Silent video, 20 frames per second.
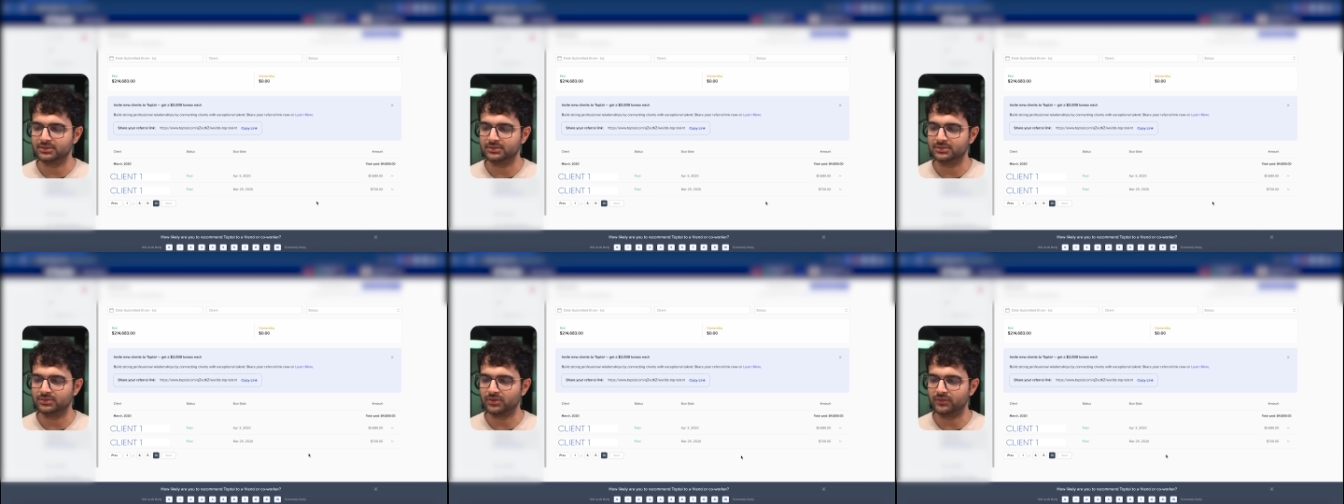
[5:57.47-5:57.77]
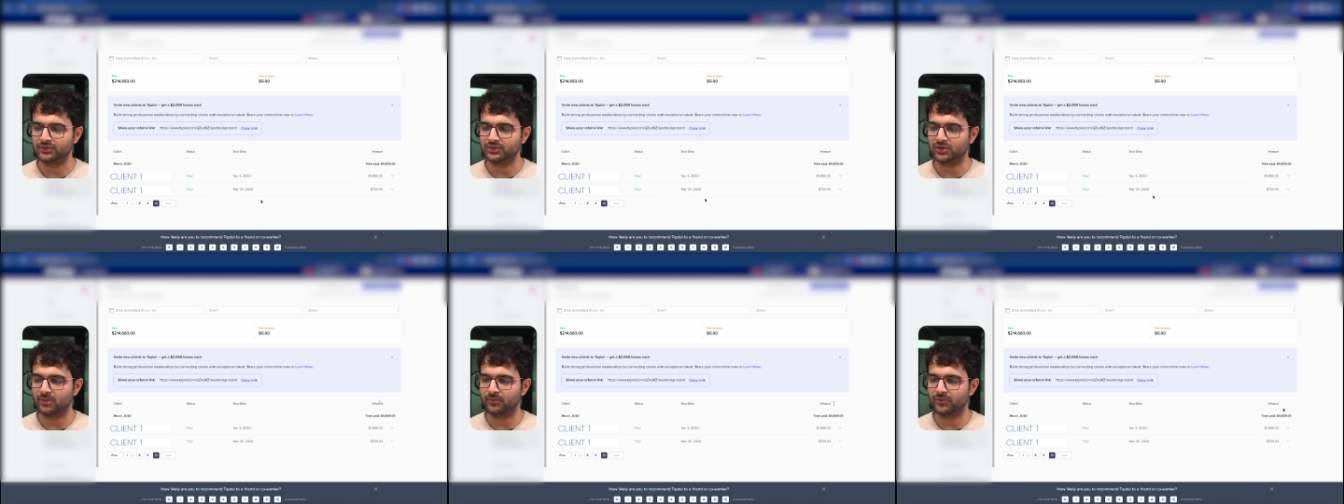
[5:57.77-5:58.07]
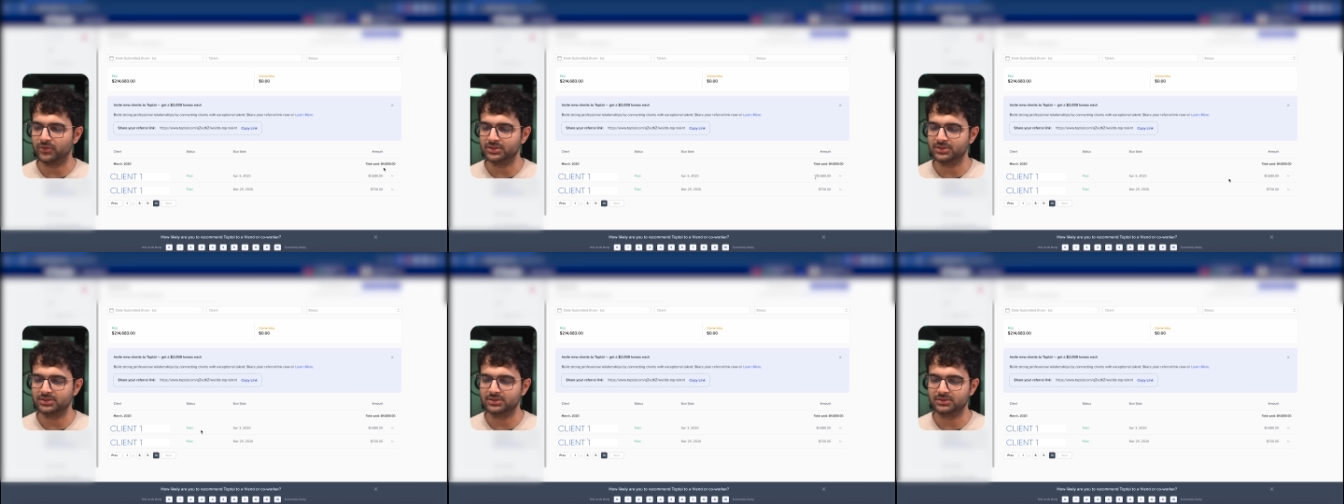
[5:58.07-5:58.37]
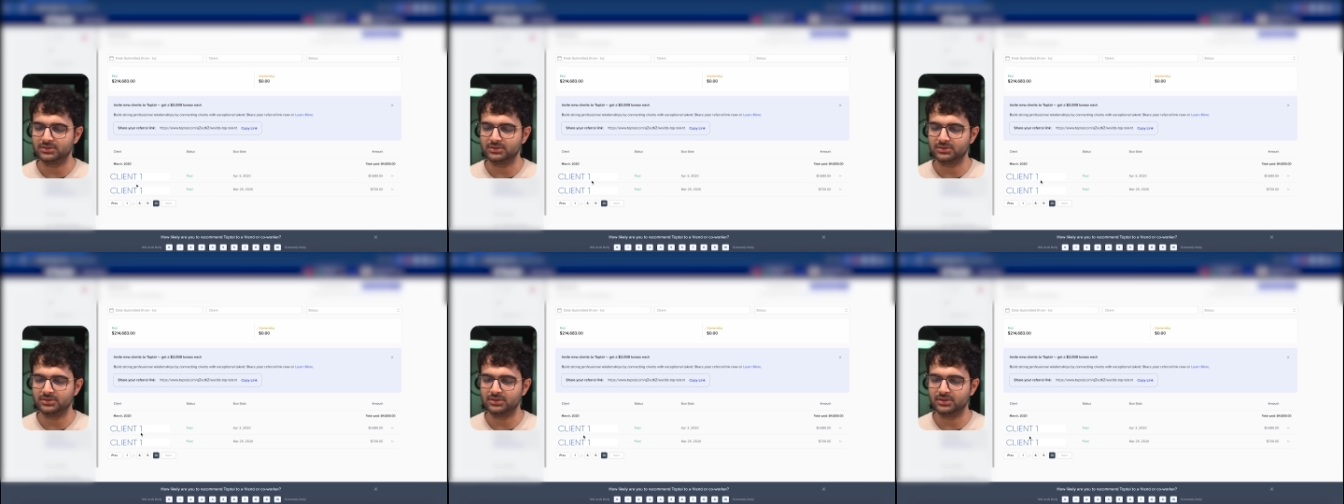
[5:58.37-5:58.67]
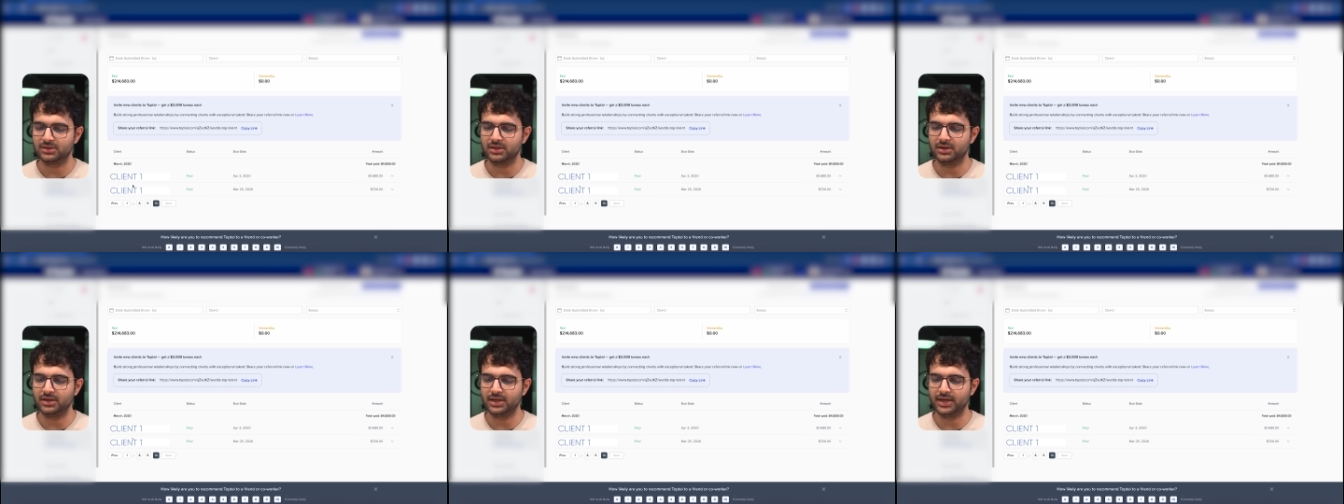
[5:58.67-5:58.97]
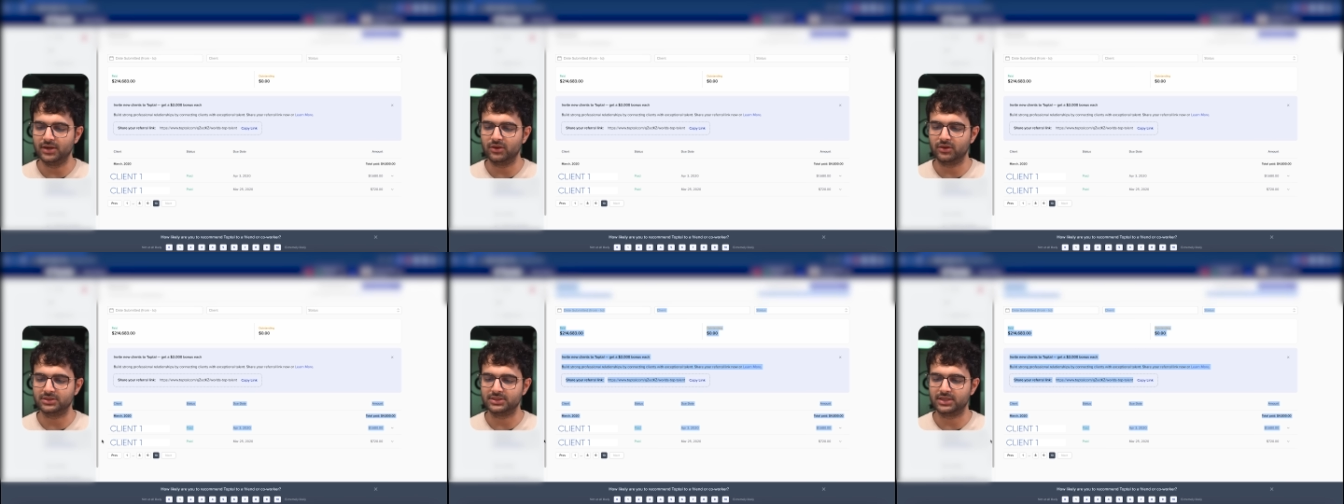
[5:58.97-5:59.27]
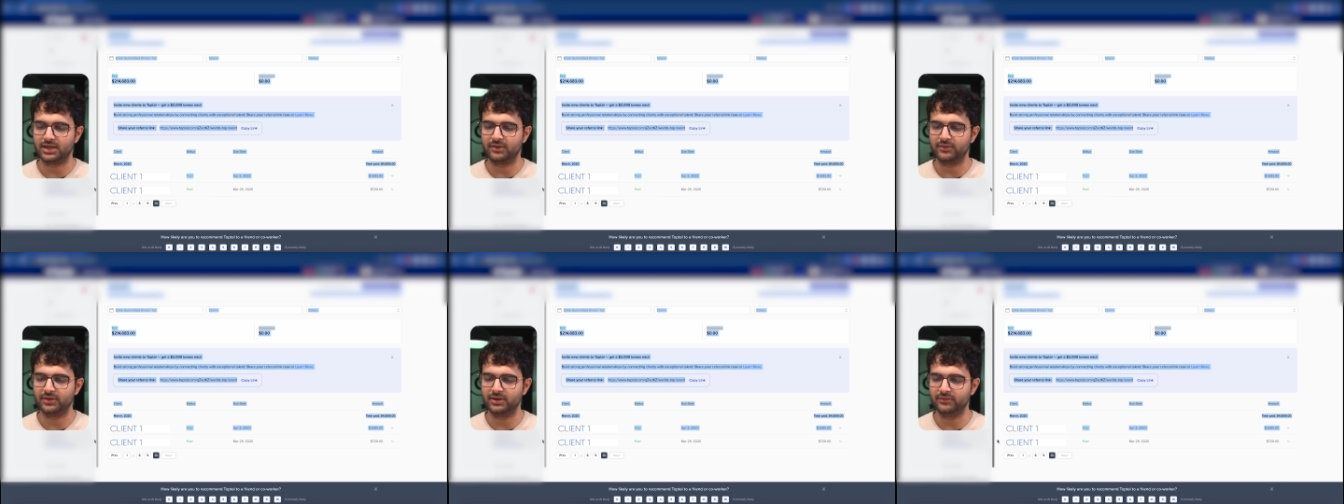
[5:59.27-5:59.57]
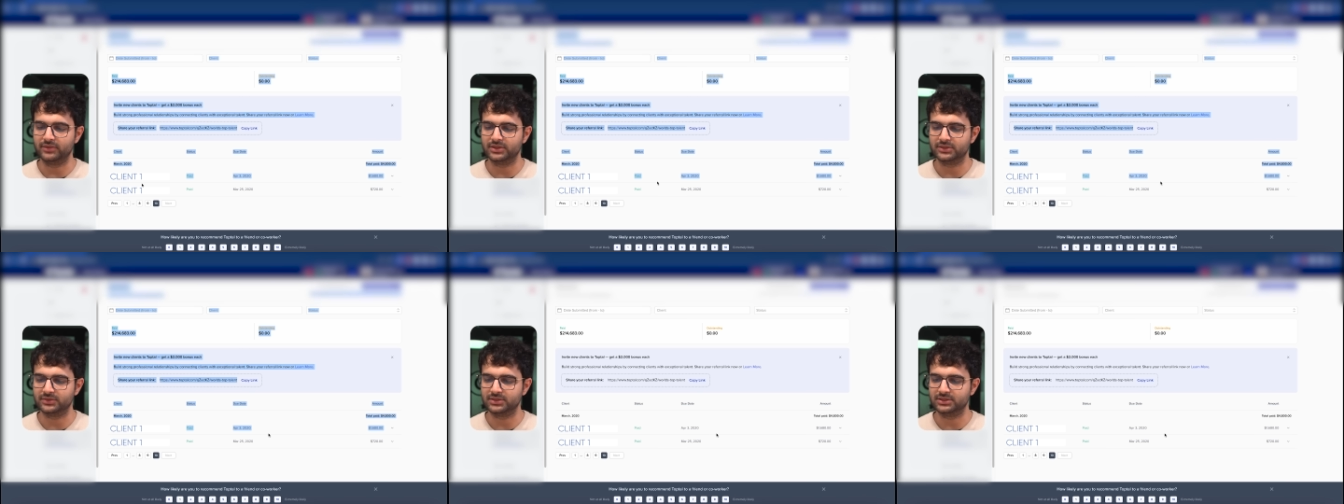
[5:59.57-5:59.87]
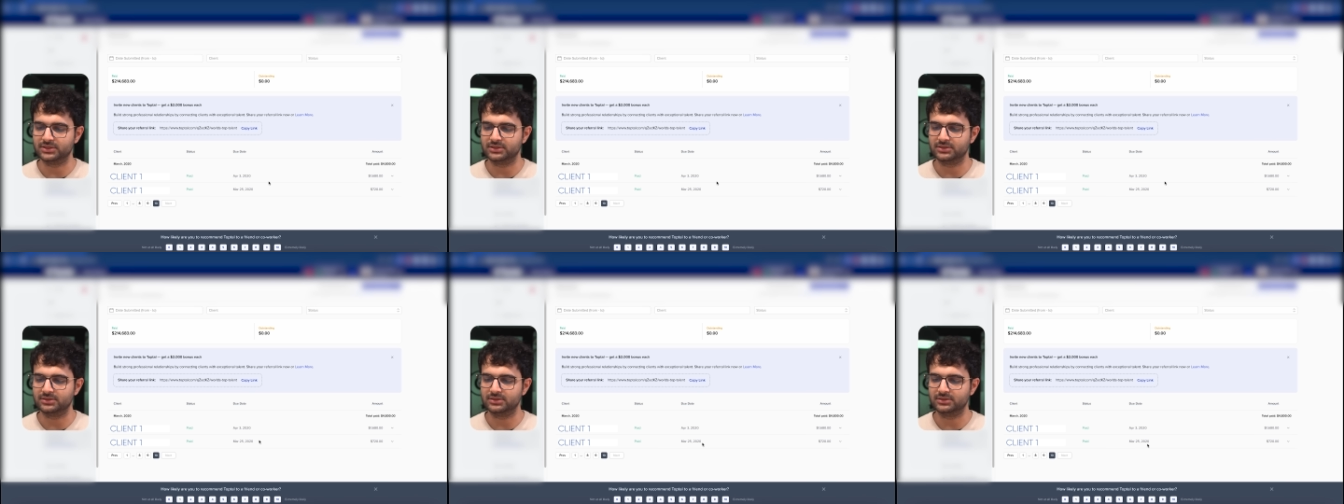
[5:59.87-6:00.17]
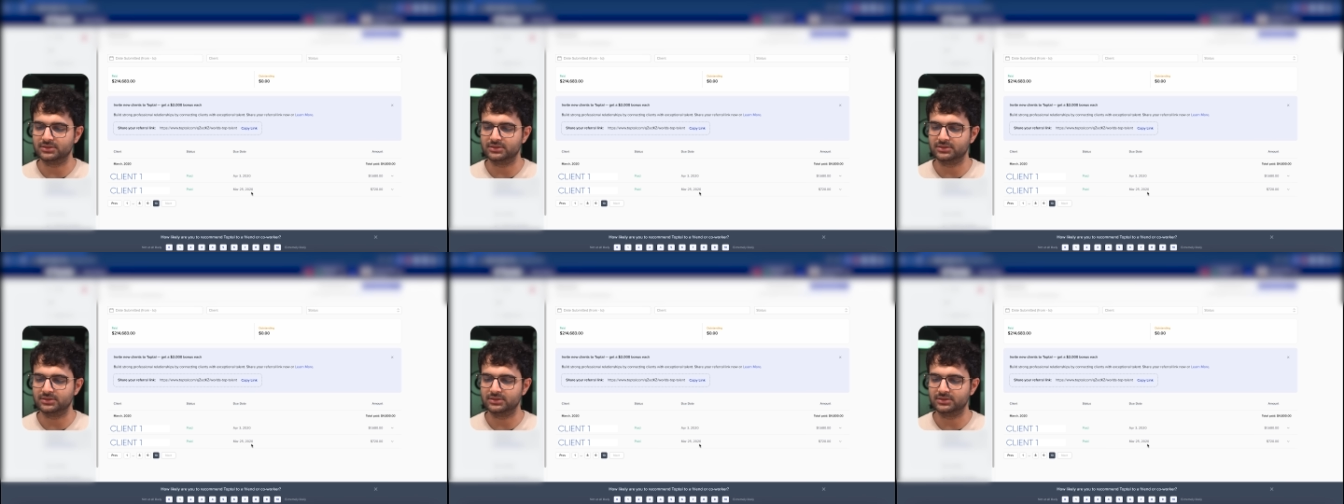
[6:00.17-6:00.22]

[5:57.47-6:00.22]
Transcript: sort of job was $30 an hour, which was,